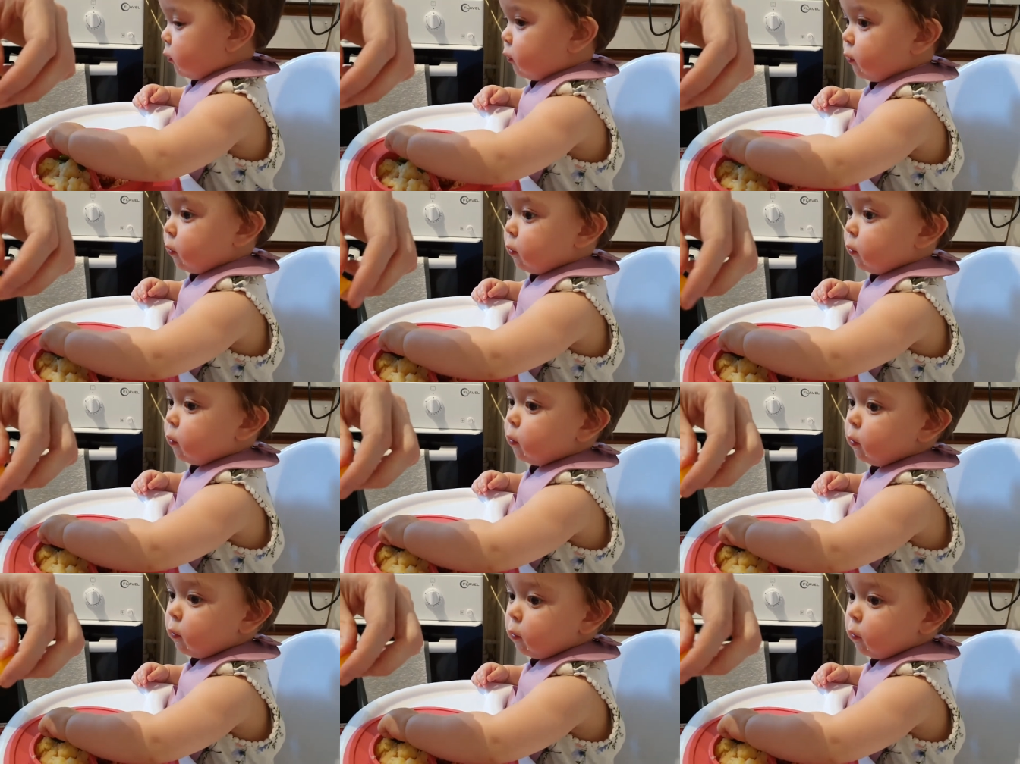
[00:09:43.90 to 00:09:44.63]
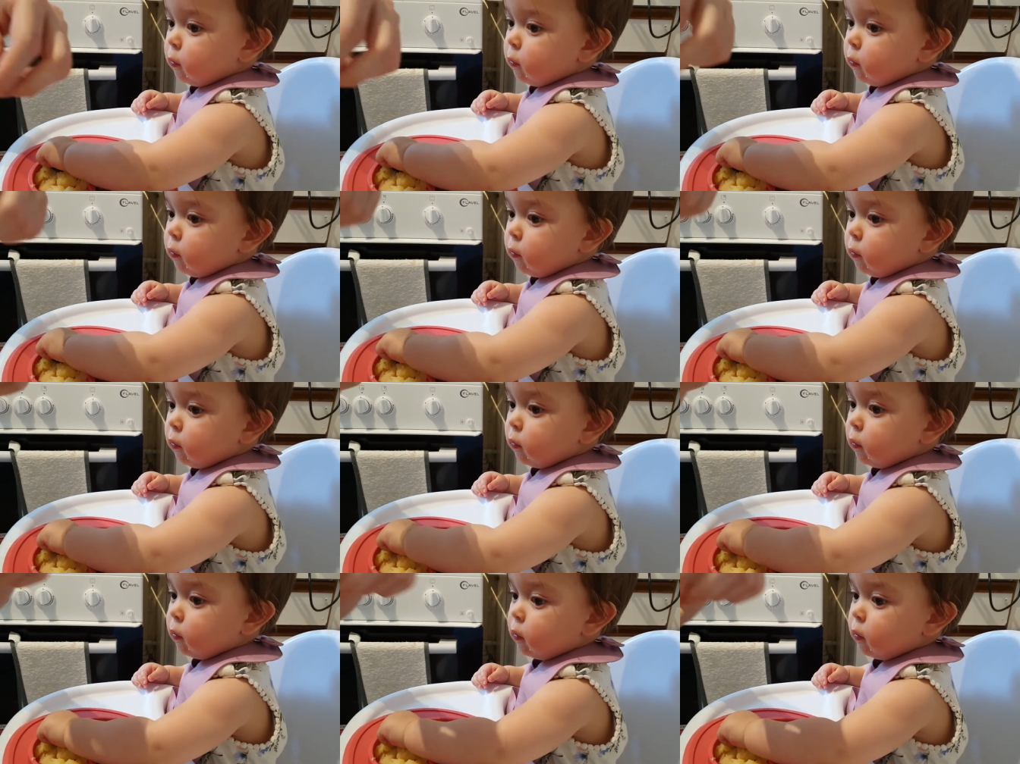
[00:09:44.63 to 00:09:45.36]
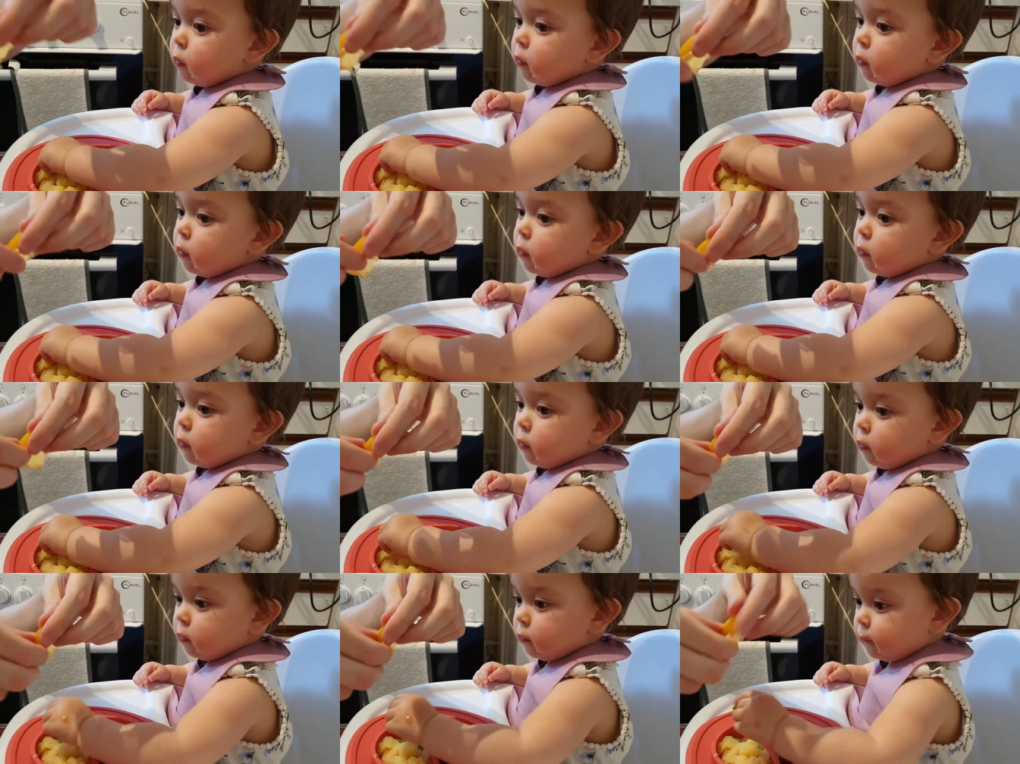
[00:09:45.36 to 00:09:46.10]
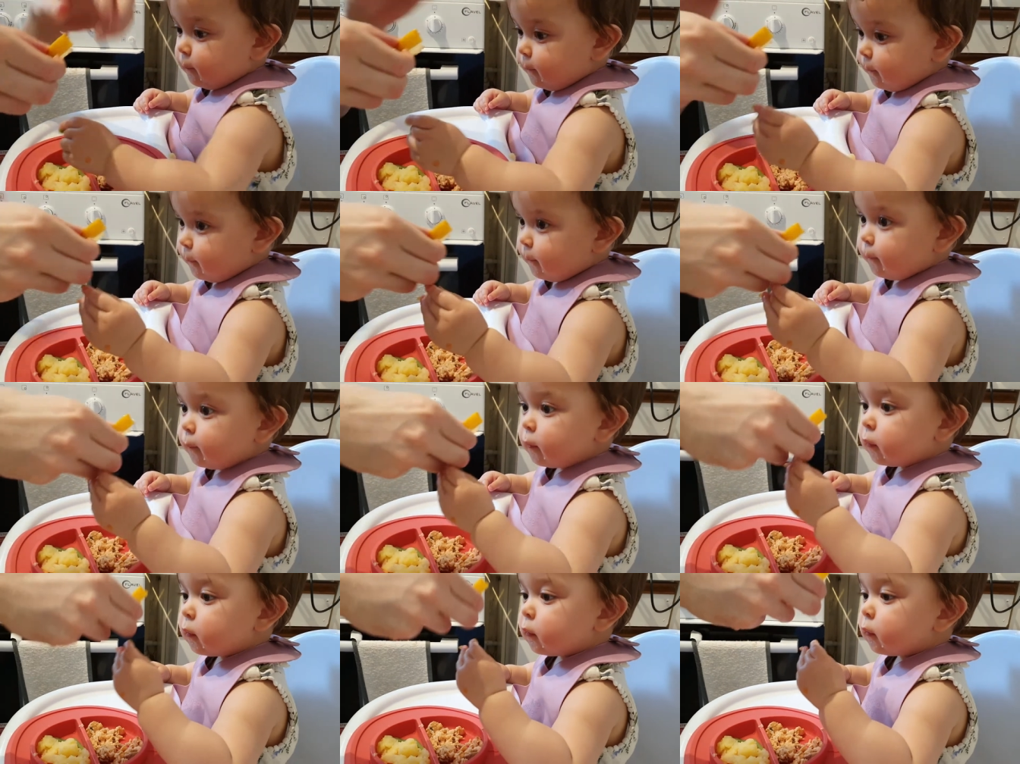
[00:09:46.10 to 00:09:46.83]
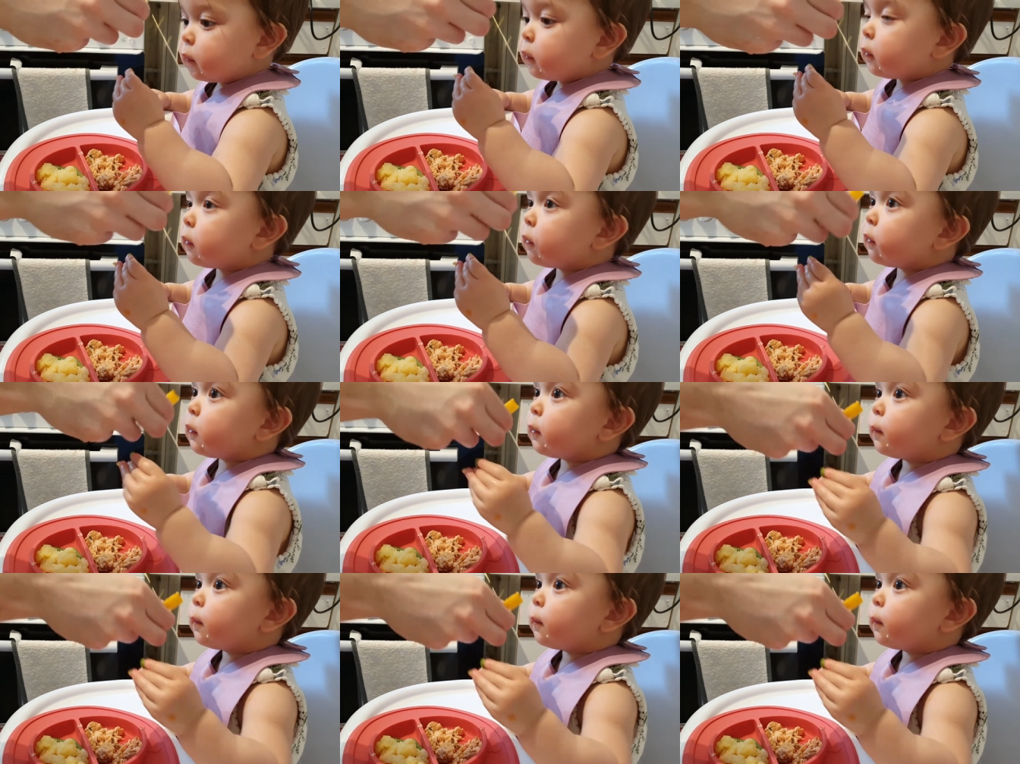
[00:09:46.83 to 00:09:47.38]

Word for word: Is it Sofia's turn now? Sofia, I want to try some.